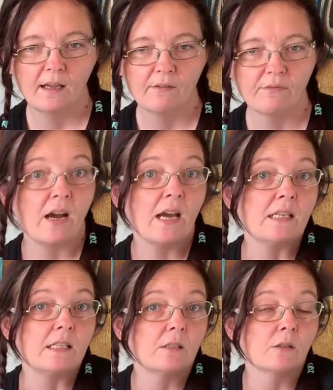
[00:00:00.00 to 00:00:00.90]

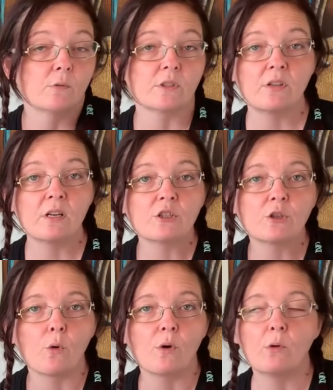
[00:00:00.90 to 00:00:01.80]
fight, what's their
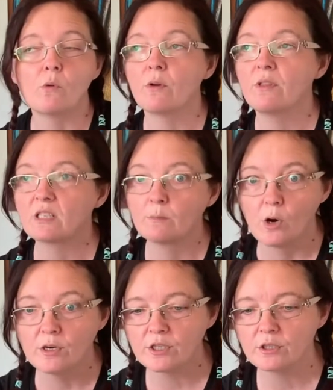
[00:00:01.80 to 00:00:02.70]
story, or this
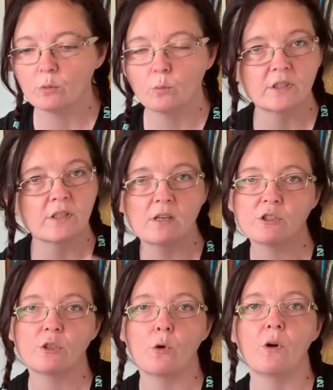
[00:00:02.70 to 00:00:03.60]
monster, what's their
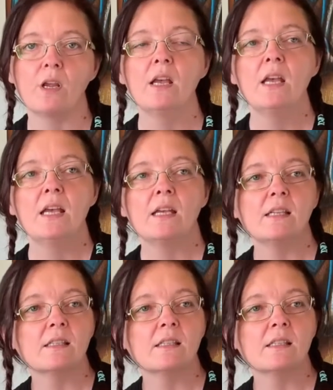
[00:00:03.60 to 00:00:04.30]
story. It's